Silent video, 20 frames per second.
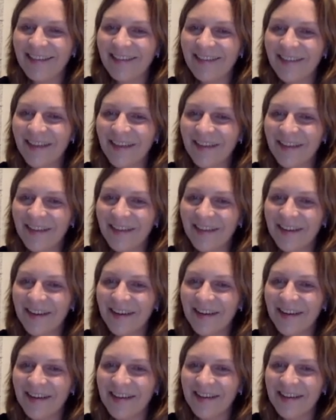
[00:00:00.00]
very
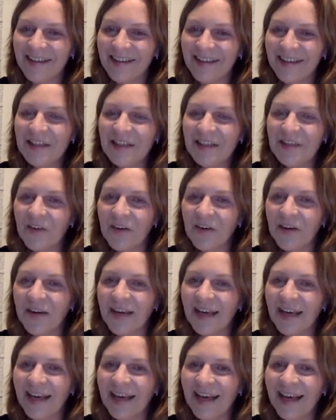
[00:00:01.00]
nice try